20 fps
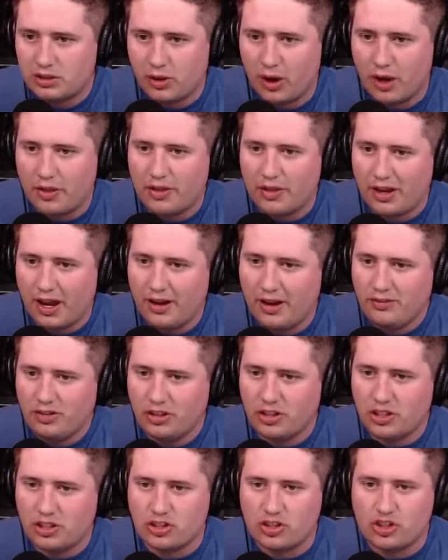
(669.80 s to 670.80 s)
So I think I have
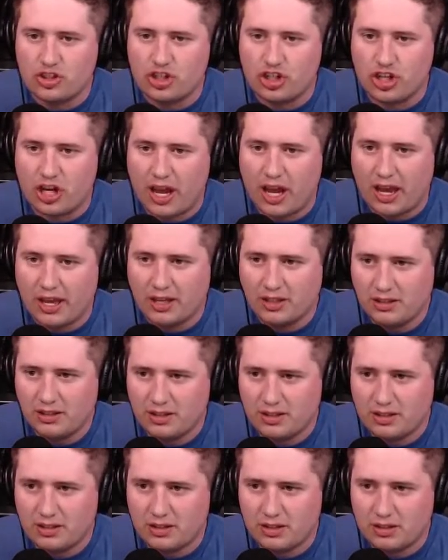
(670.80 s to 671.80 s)
to just
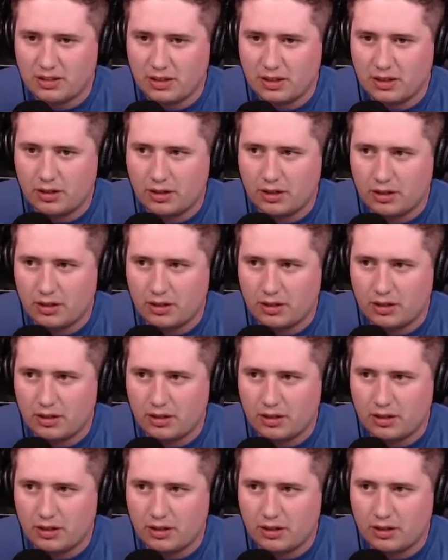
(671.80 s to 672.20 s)
chance